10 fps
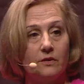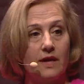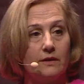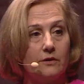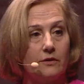
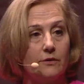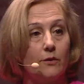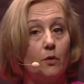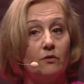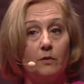together
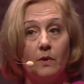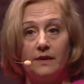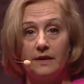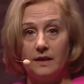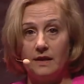over
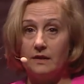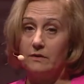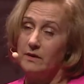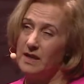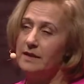1
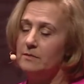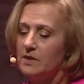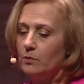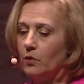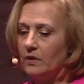year, a little
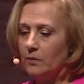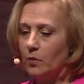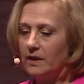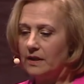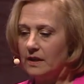bit more than
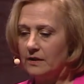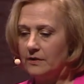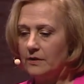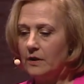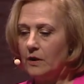1 year,